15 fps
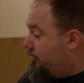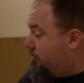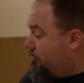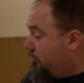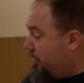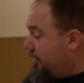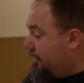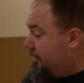
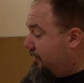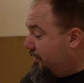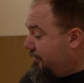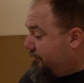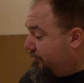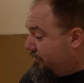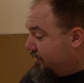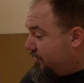with
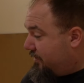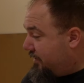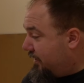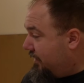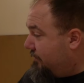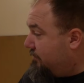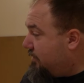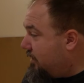the
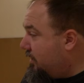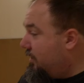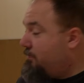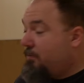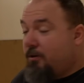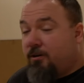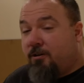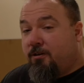same type
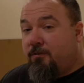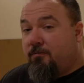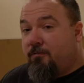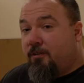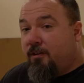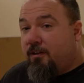of